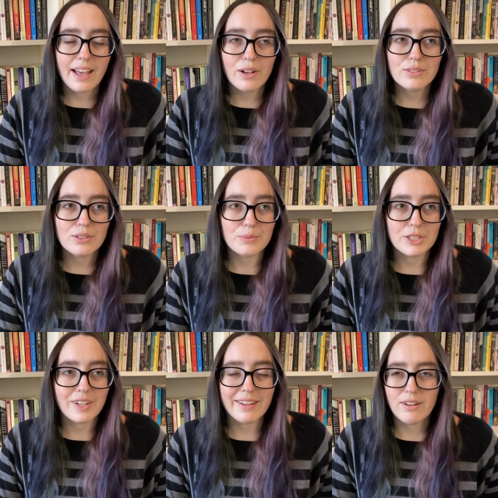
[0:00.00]
House,
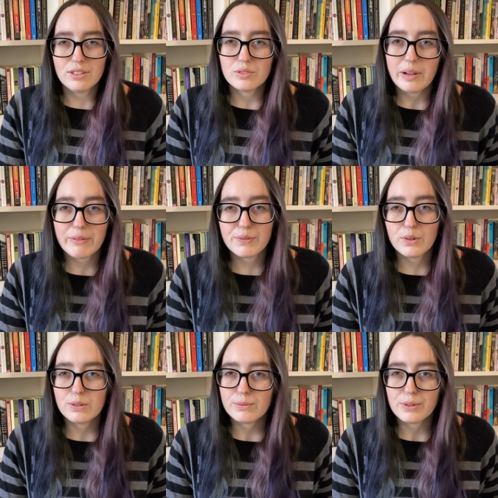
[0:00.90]
which I also have a
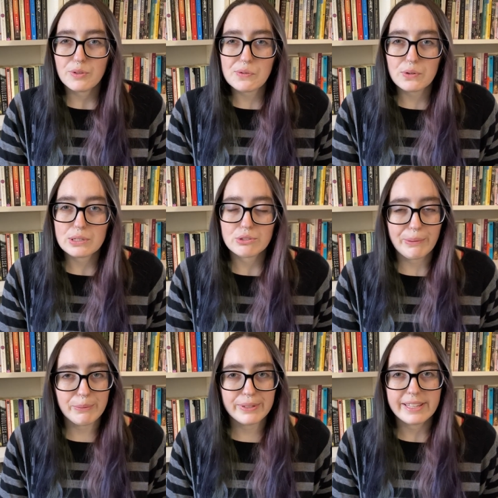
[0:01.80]
full review for, so
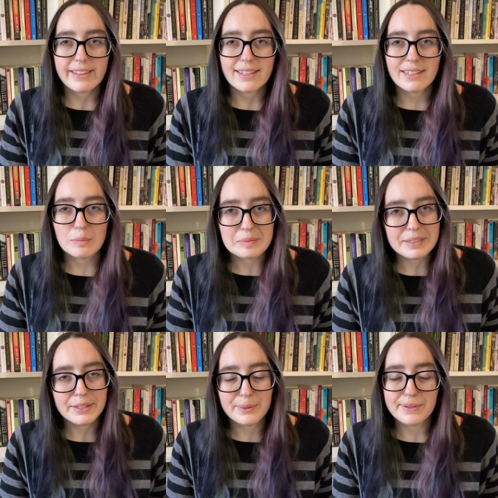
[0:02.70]
I will link that down
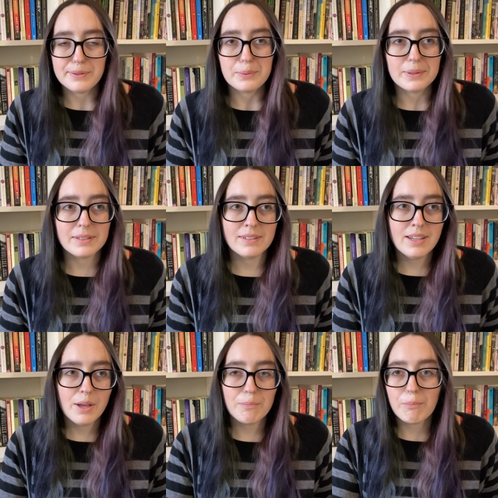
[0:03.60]
below if you want
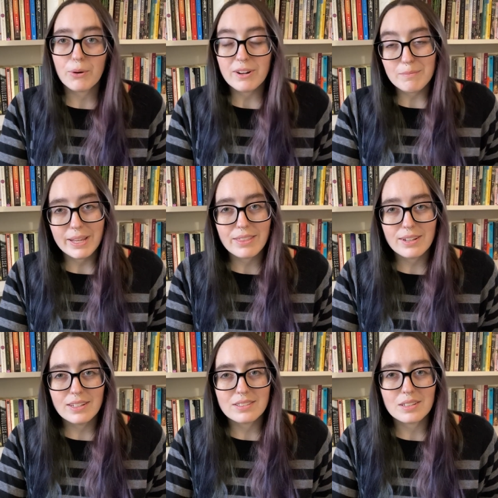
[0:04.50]
more of my
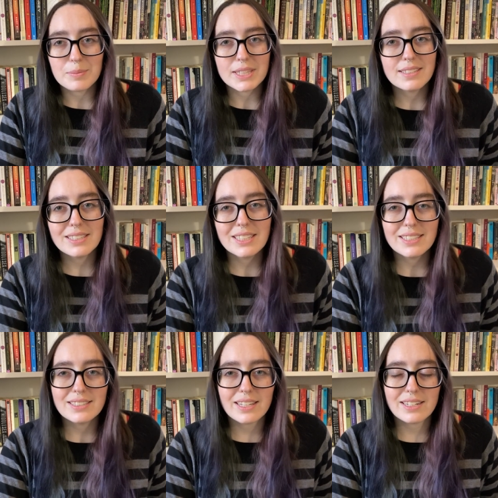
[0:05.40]
thoughts. But this
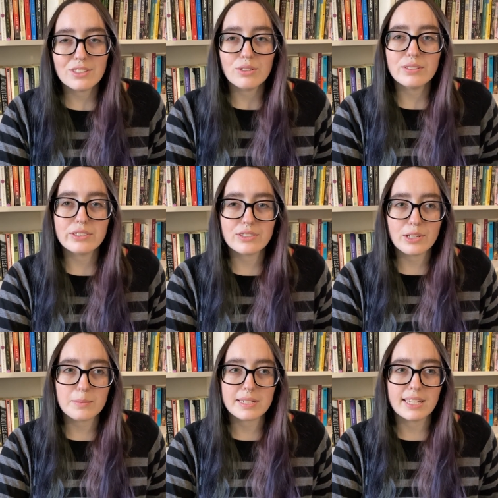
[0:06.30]
is an adult
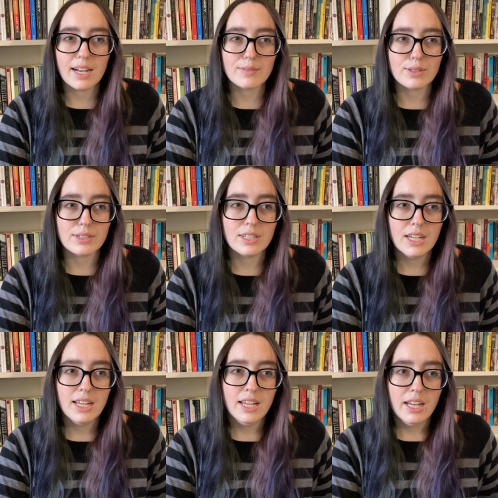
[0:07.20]
dystopic novel
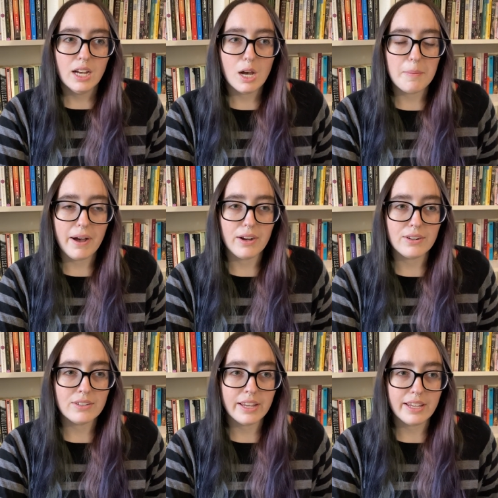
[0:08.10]

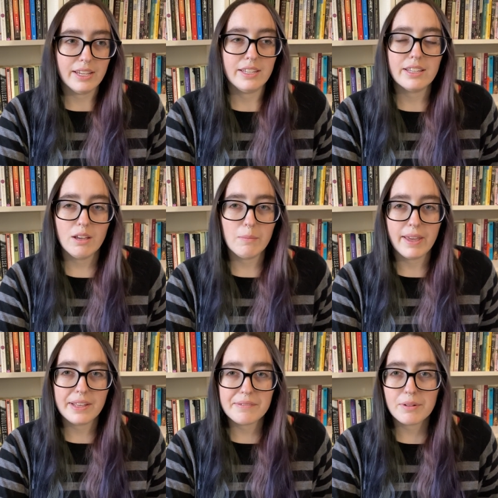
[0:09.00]
about a young
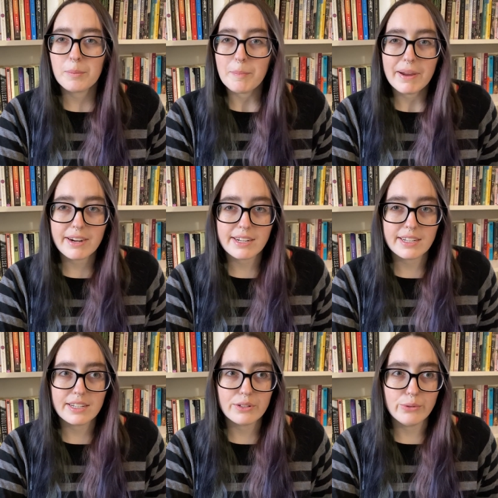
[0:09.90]
man from
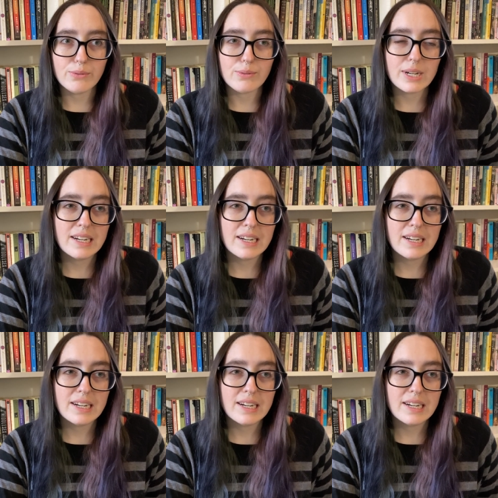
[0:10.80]
America who